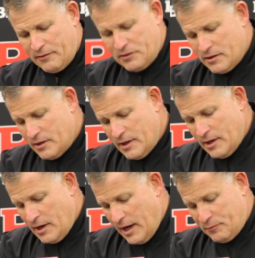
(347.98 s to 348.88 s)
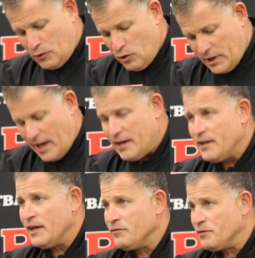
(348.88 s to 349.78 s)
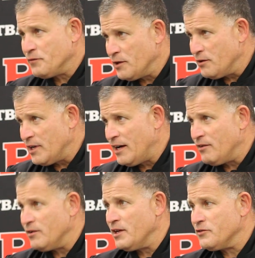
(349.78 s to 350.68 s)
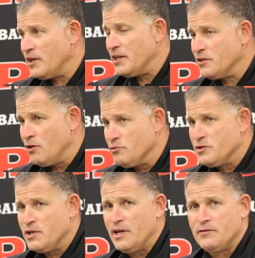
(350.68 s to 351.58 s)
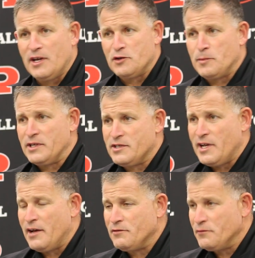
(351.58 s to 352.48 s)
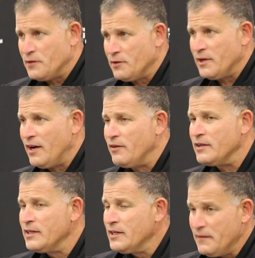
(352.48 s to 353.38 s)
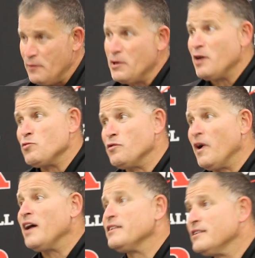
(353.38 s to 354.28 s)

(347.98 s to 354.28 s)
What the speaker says: to look at it, I have to figure it out as a head coach, then I have to ask my staff to figure it out, and then we gotta move on.